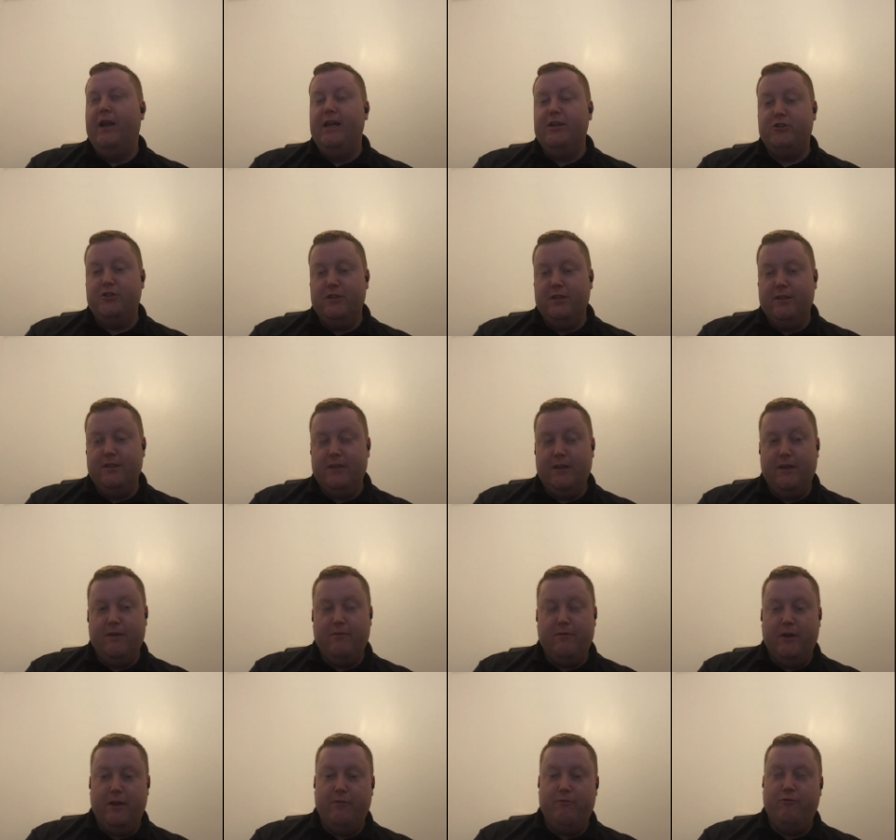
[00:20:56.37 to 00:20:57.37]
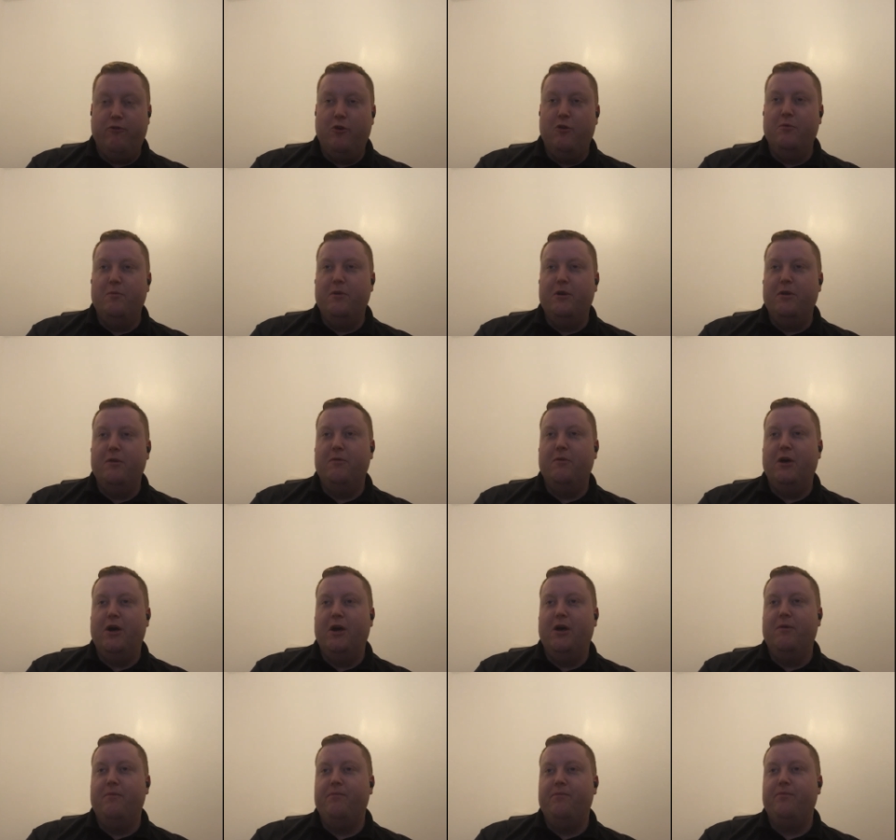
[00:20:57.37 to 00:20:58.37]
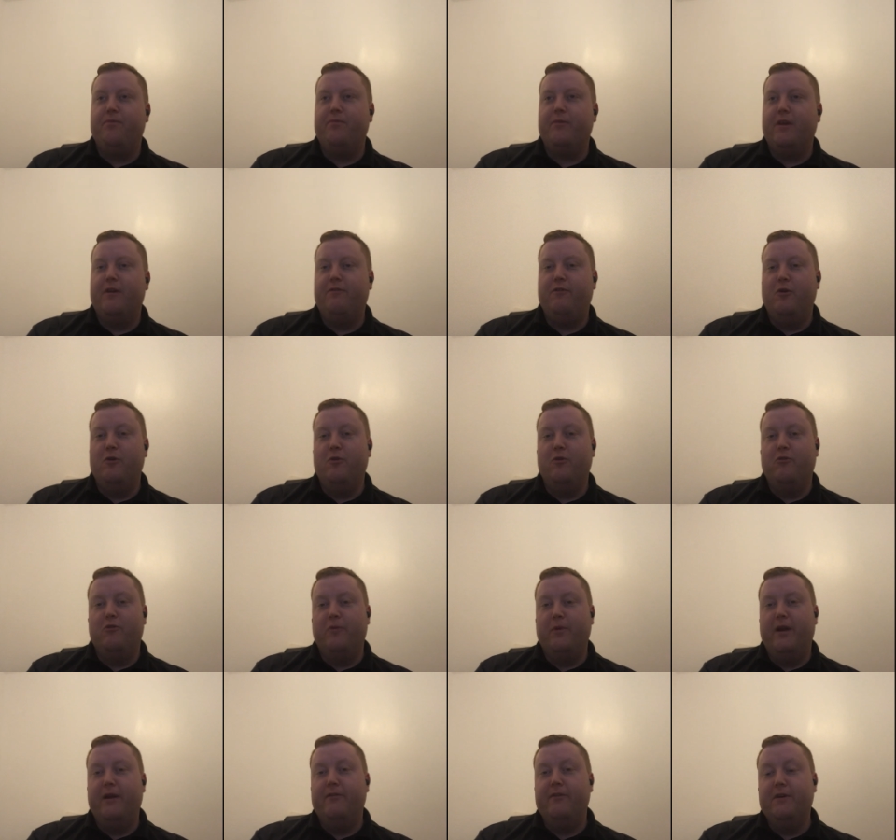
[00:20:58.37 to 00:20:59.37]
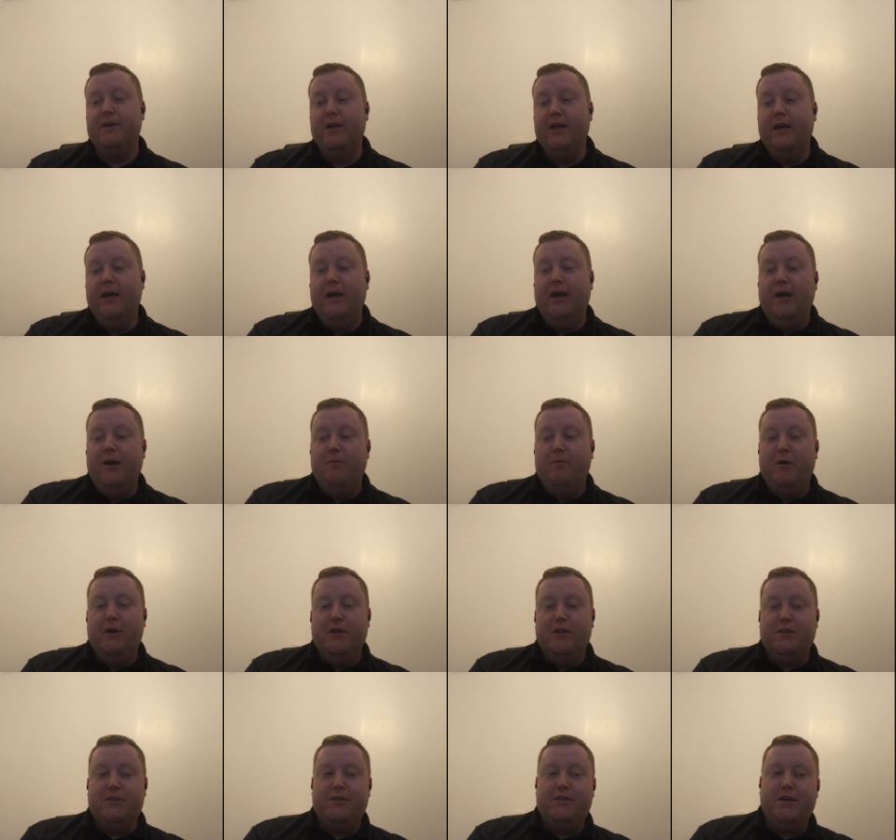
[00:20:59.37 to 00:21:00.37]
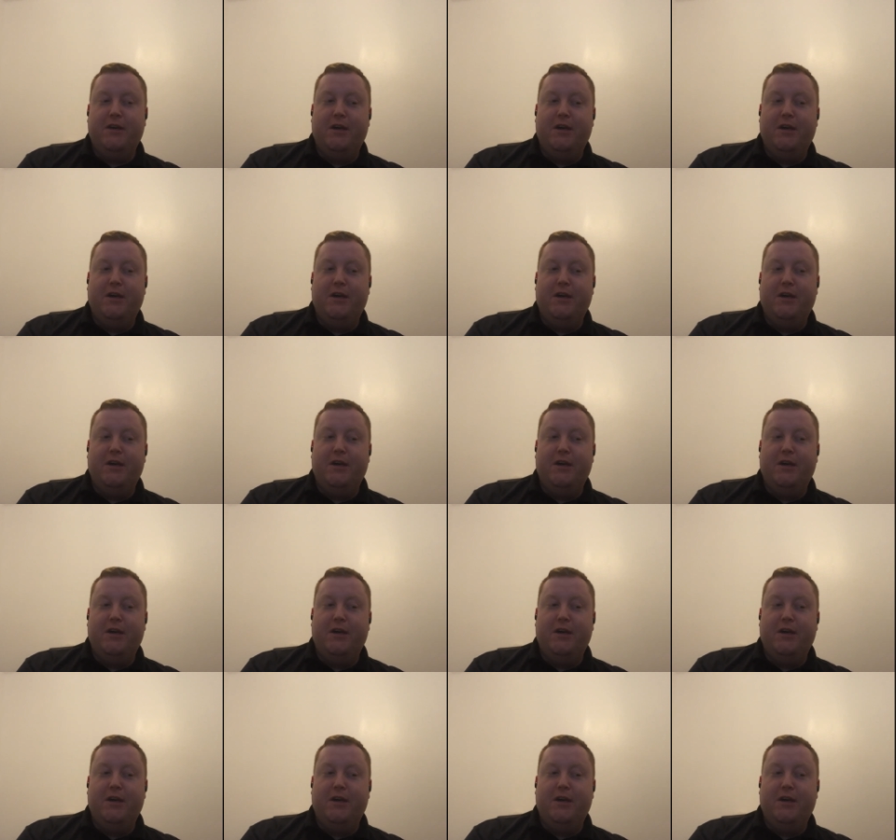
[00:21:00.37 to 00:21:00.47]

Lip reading: legends in Roman folklore or whatever. But